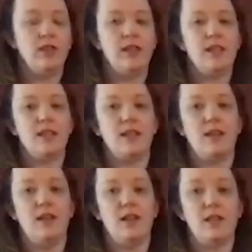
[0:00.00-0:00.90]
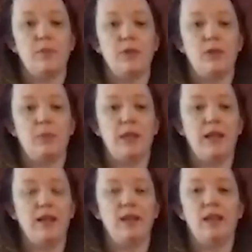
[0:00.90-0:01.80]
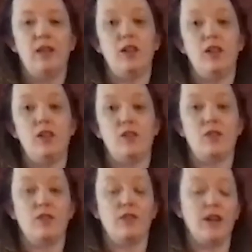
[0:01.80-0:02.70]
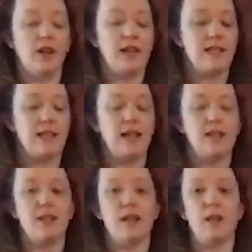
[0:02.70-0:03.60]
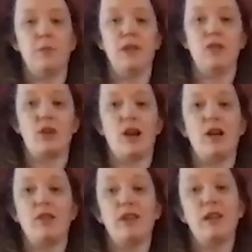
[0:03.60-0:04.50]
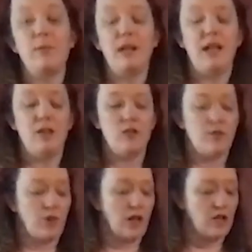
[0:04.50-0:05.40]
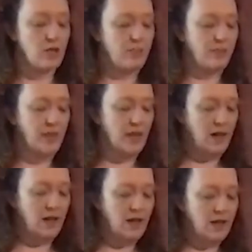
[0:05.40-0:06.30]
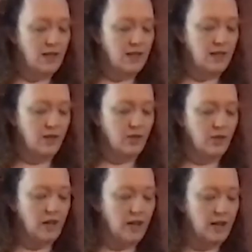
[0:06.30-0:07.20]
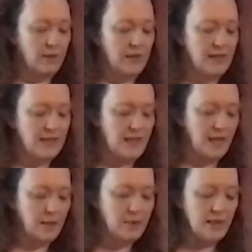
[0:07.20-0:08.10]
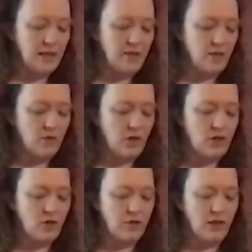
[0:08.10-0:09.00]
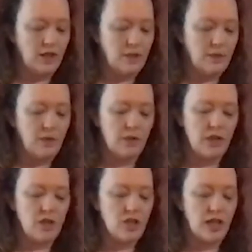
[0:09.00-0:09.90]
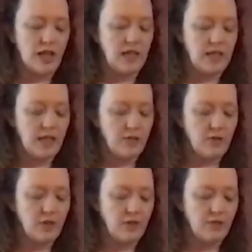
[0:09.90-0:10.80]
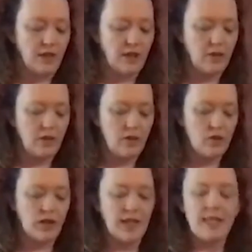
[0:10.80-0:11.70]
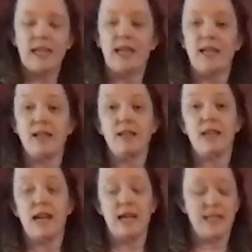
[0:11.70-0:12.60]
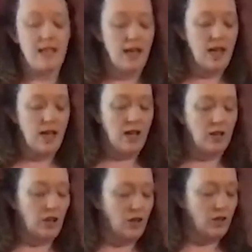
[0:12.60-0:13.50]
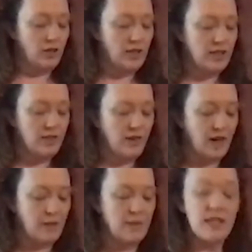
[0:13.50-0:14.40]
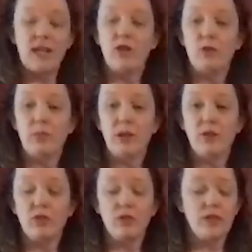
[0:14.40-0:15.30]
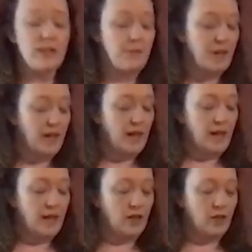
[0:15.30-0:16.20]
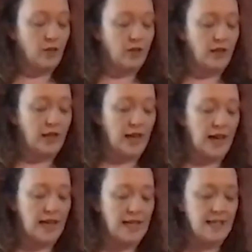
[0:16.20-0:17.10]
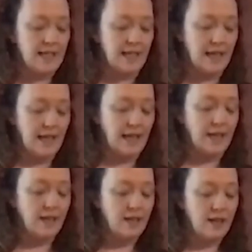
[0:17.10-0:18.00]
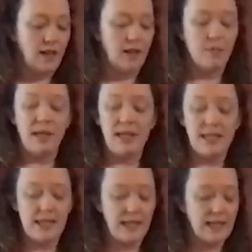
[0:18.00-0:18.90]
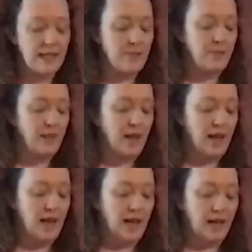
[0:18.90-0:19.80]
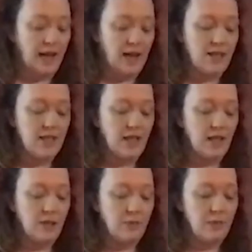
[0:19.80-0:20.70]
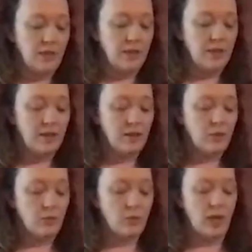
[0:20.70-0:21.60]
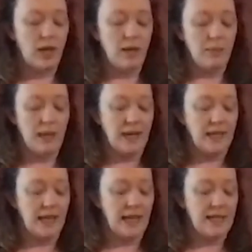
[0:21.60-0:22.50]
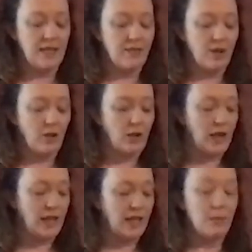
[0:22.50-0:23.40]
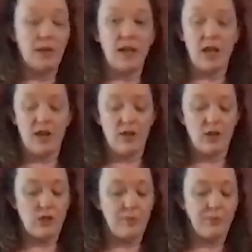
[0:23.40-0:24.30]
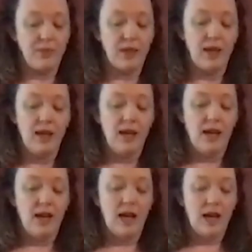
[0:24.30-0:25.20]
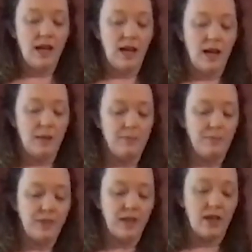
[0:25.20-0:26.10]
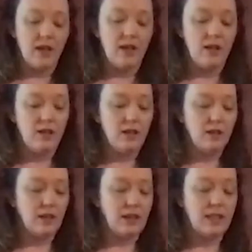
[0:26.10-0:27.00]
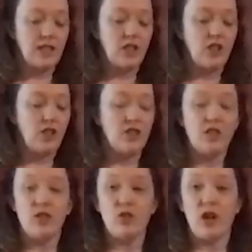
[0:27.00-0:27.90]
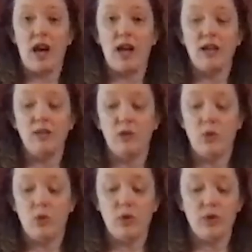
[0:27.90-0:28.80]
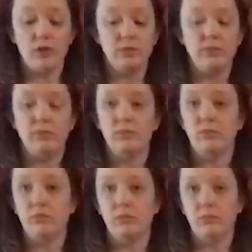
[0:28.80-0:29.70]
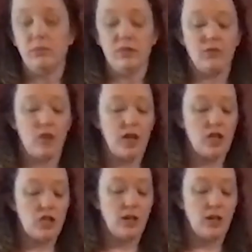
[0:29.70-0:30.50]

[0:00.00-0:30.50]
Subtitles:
is an awesome little plant that you can use for various things. It can be dried or it can be used fresh. Dill, its stems, leaves, and roots are found to be rich in different phytonutrients. It contains a long list of vitamins and other minerals, including A, C, and B6, and calcium, manganese, and folate, among others. Like I said, you can use it dry or fresh.